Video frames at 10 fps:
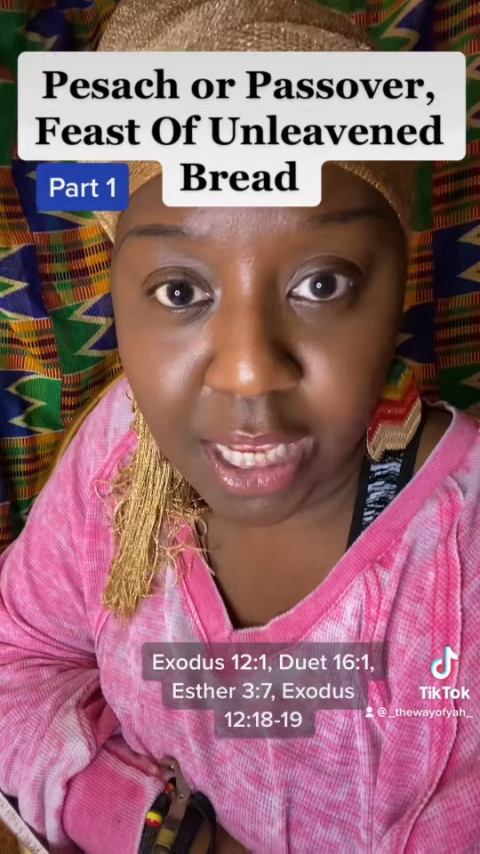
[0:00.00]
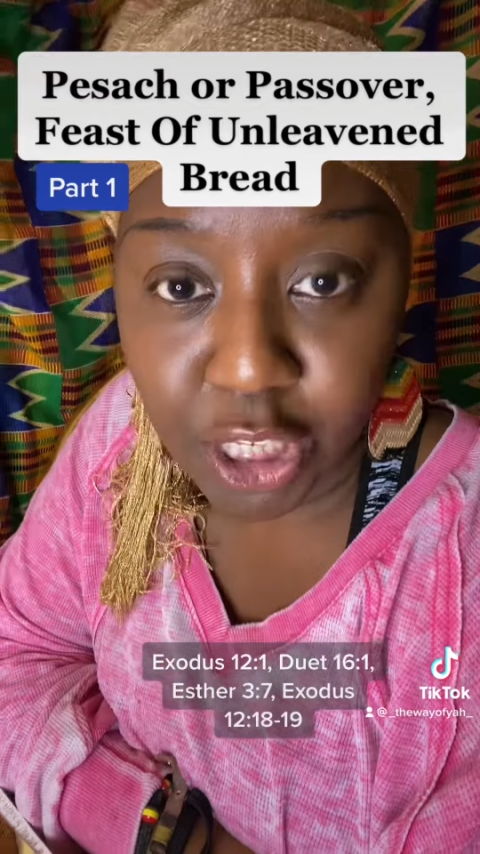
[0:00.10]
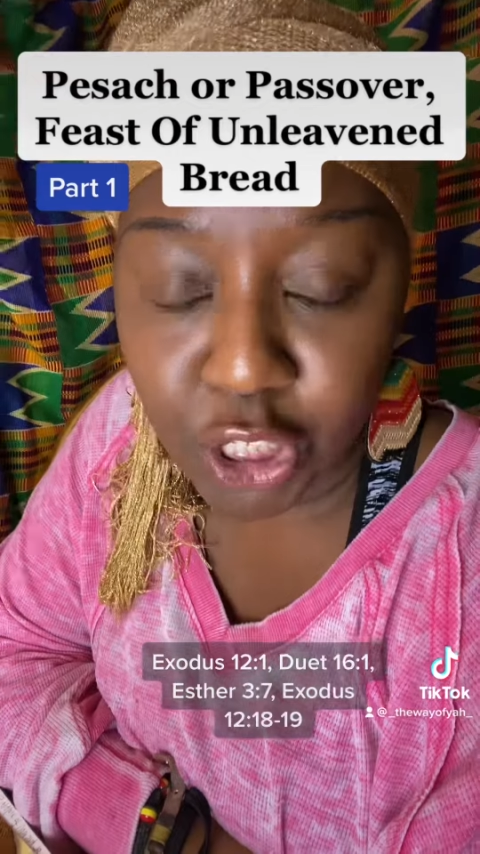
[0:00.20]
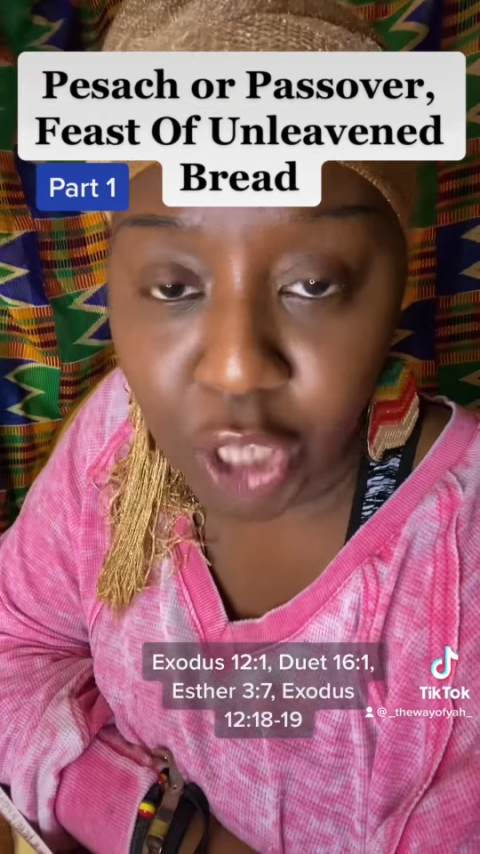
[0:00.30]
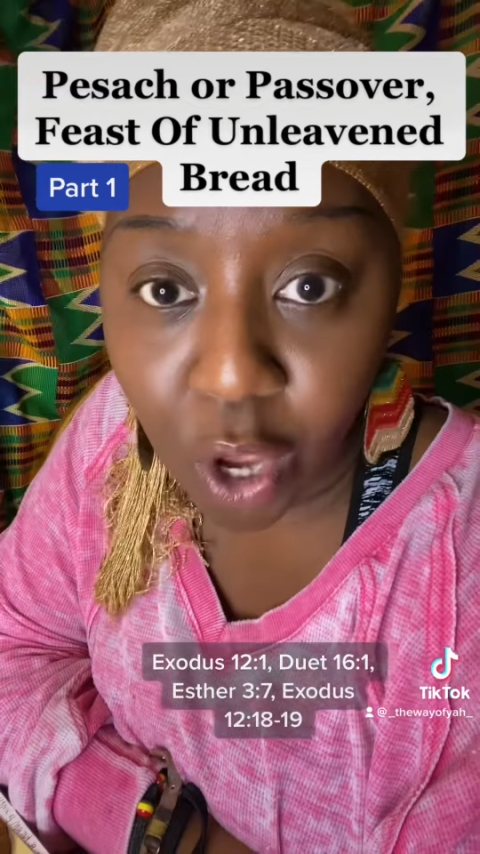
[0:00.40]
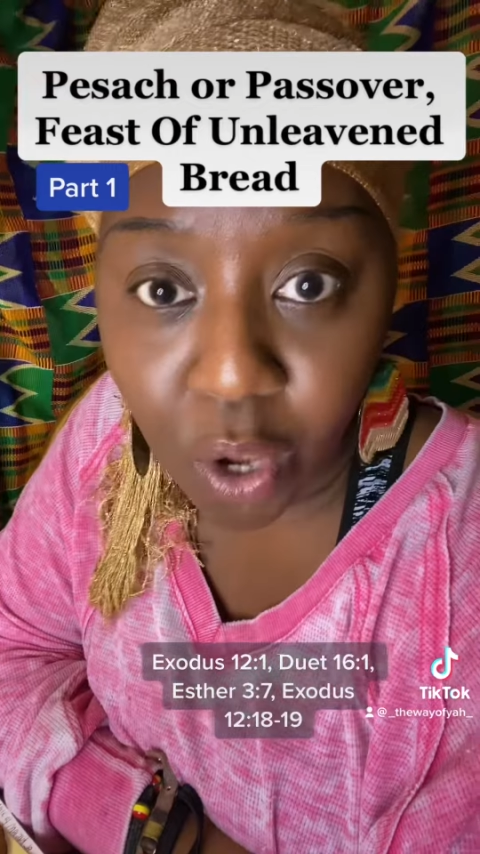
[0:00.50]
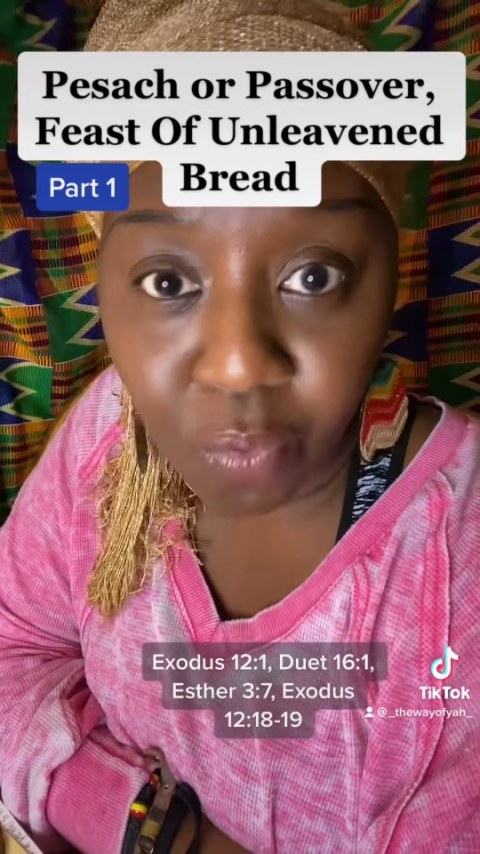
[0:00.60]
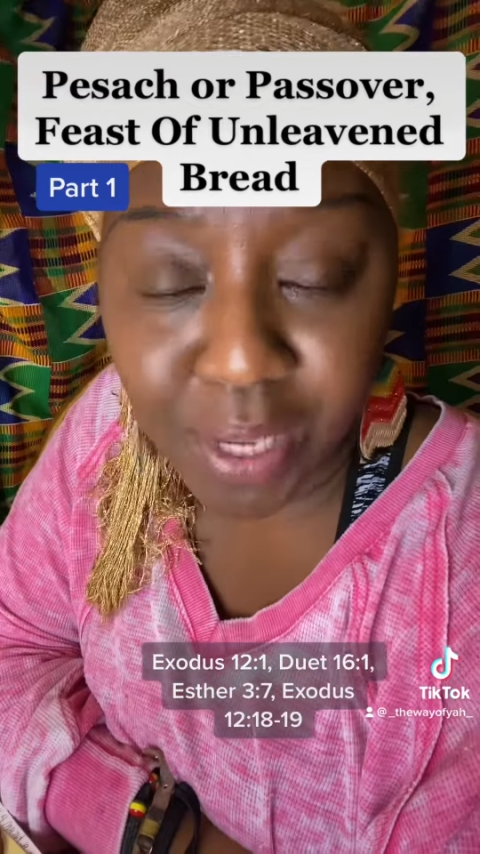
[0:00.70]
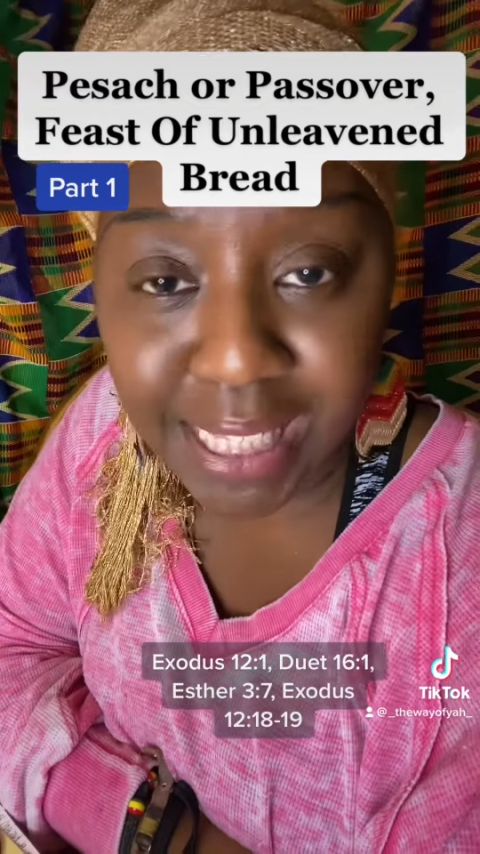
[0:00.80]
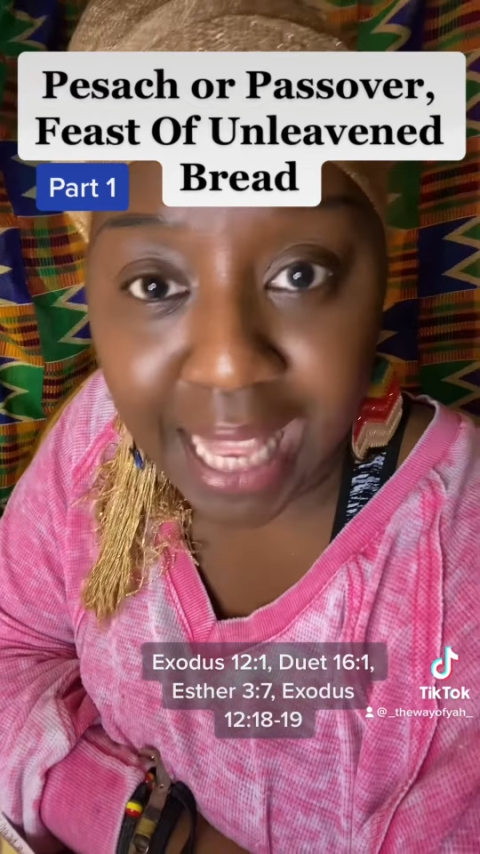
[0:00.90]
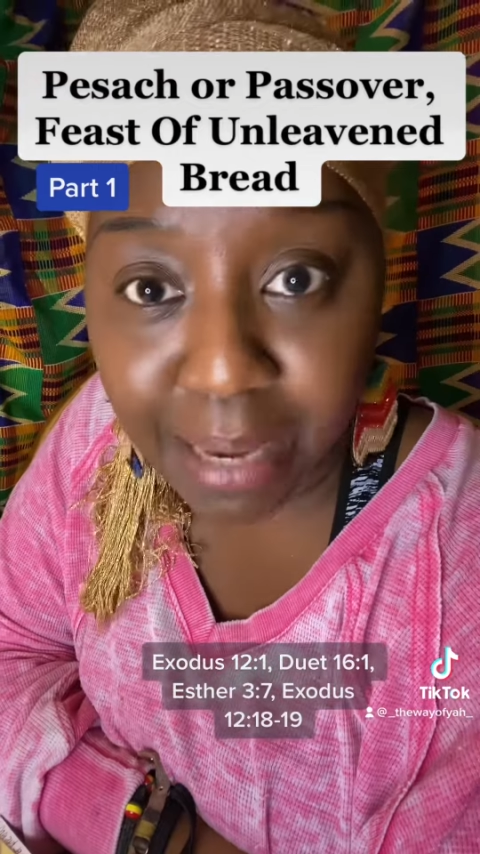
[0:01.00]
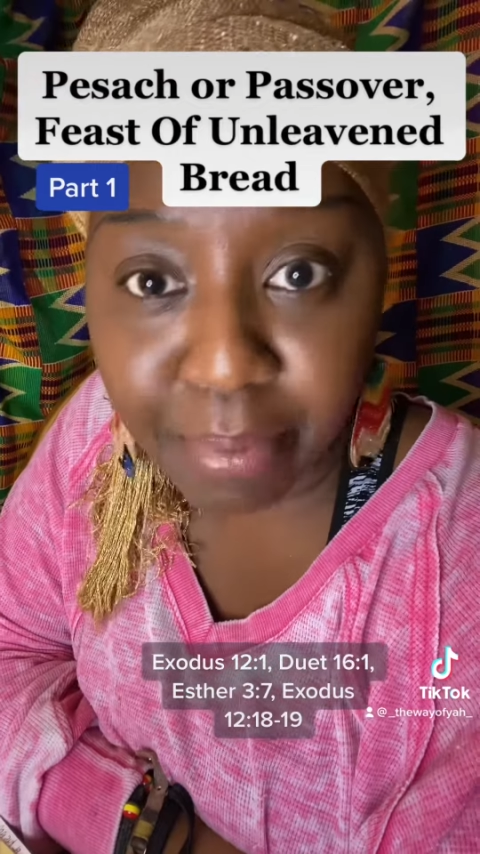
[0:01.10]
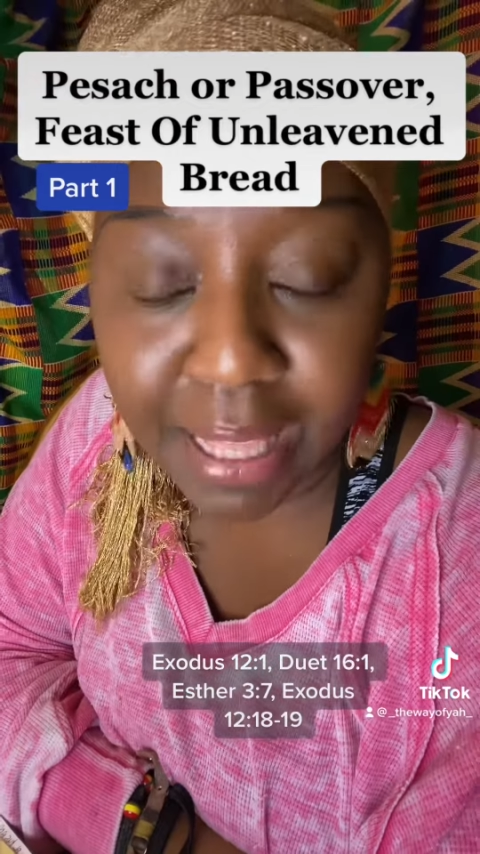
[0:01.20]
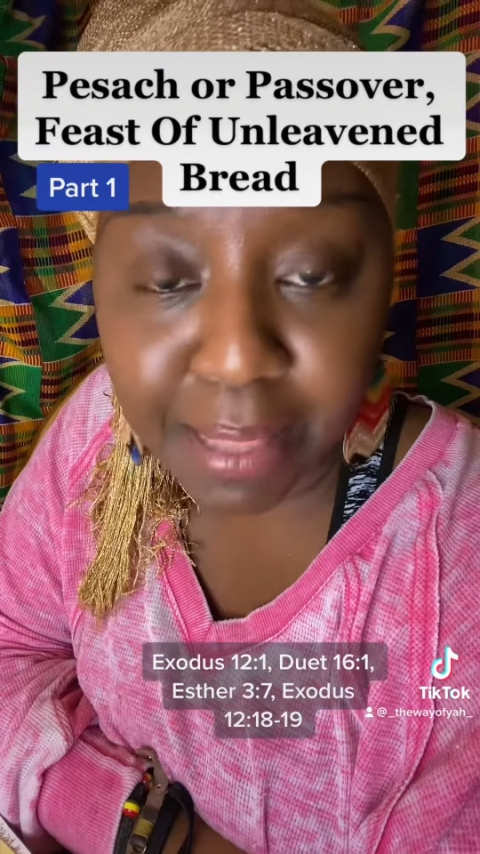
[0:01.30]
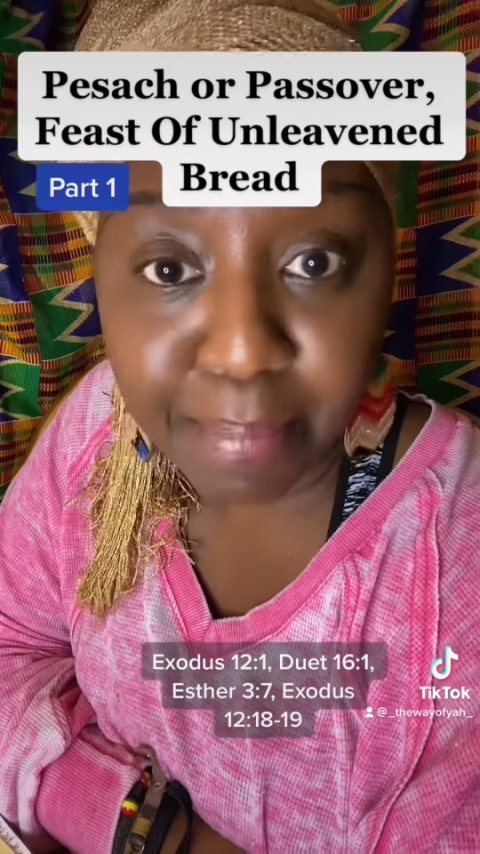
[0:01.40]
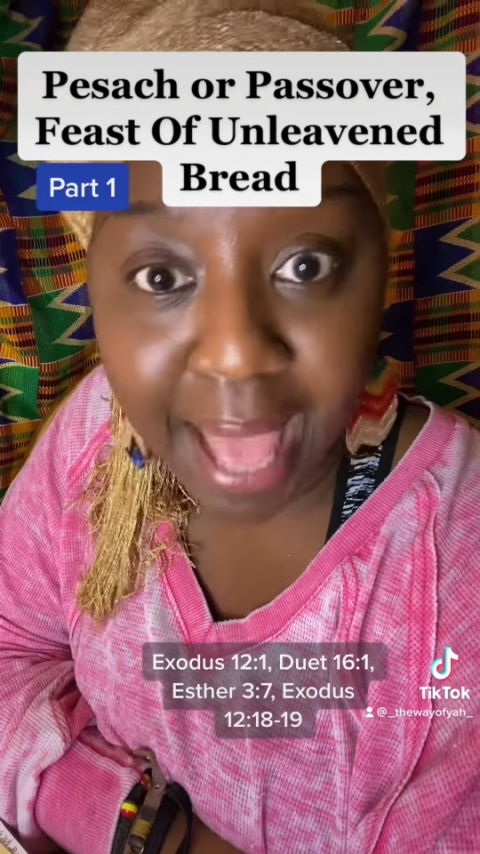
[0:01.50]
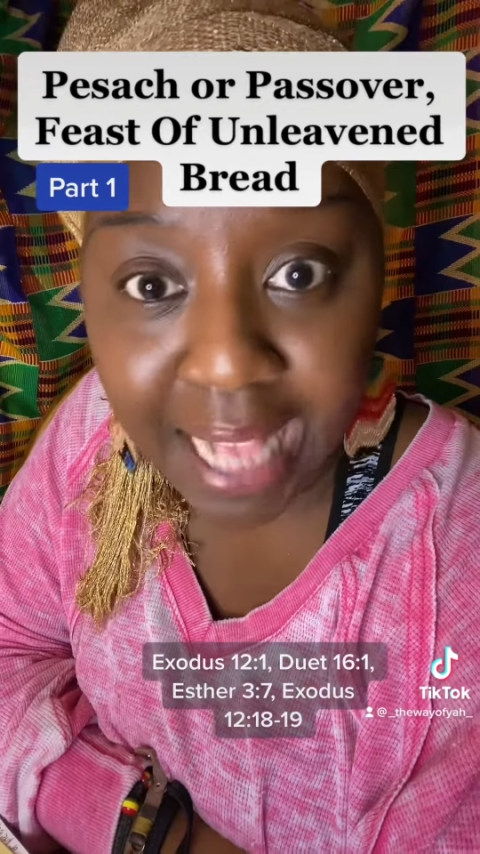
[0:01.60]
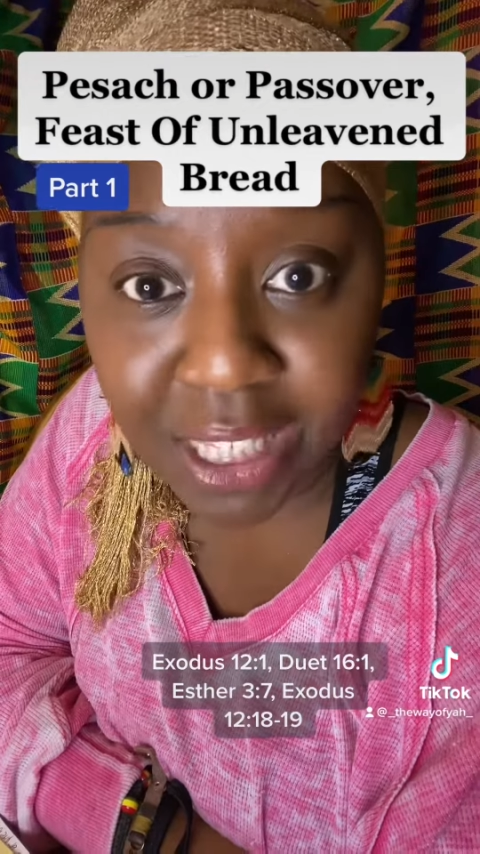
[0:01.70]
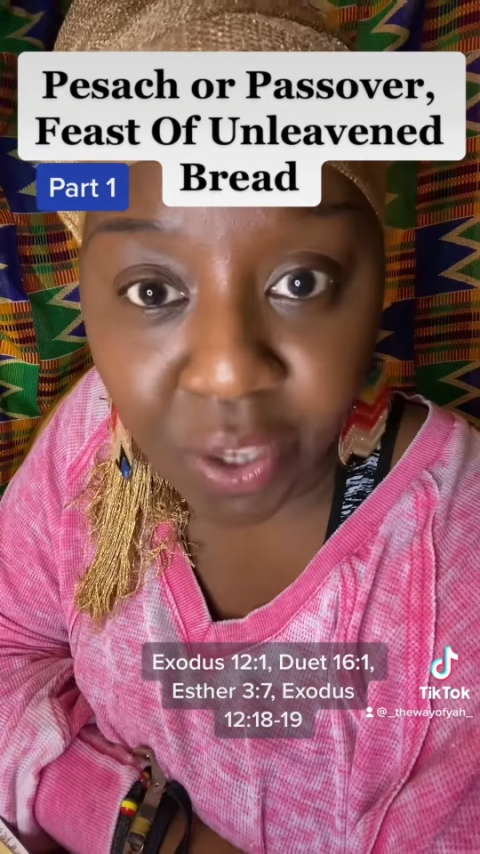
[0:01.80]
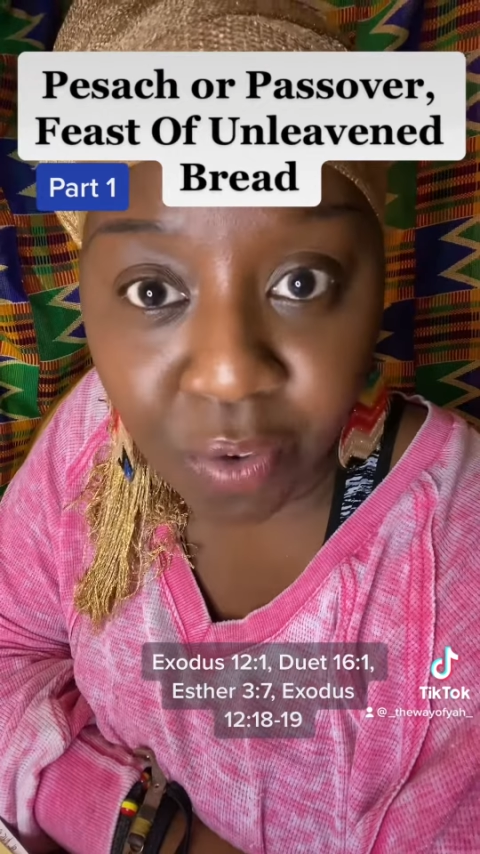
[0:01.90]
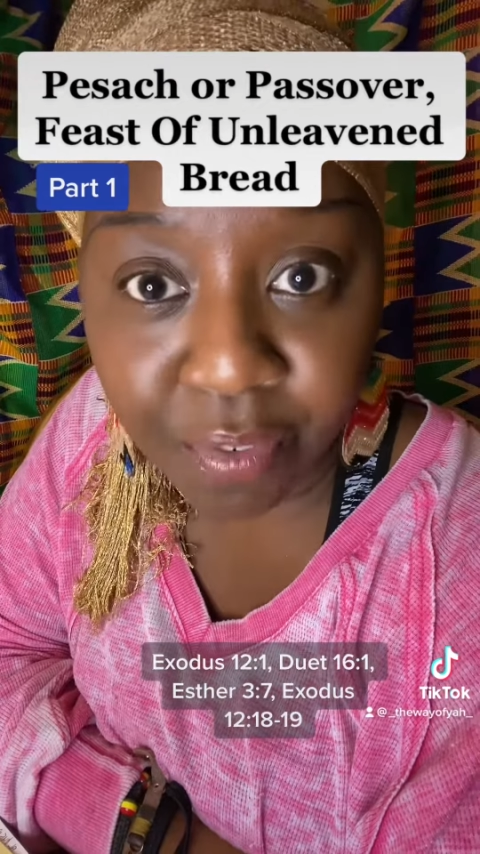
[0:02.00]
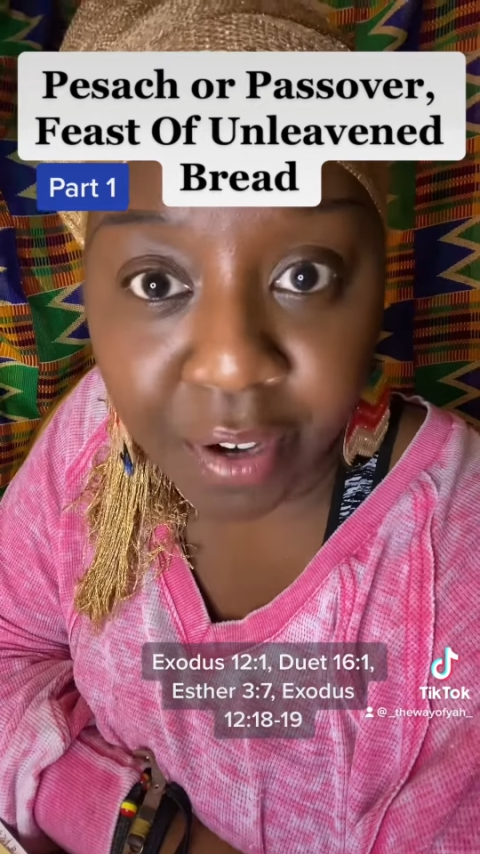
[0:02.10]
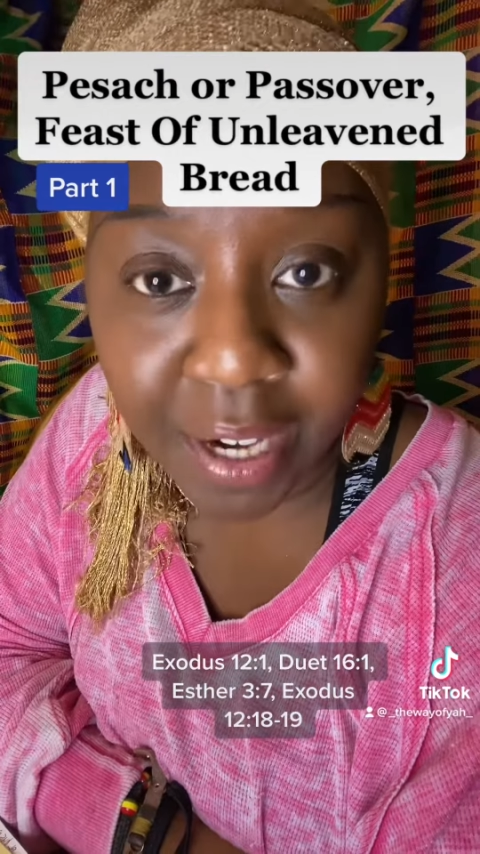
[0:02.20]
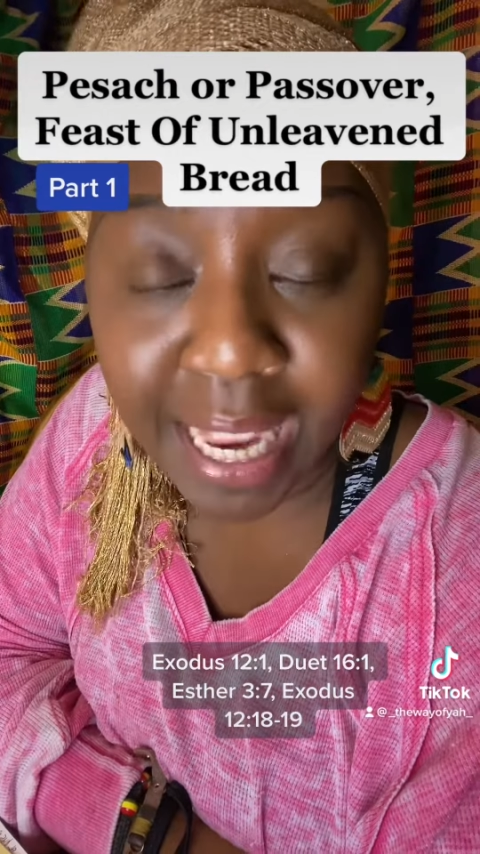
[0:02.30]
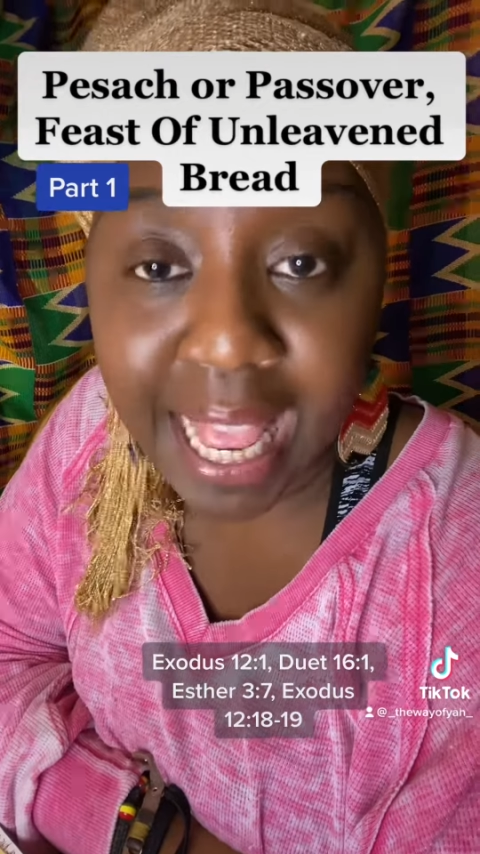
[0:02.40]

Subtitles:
So if we celebrate the Passover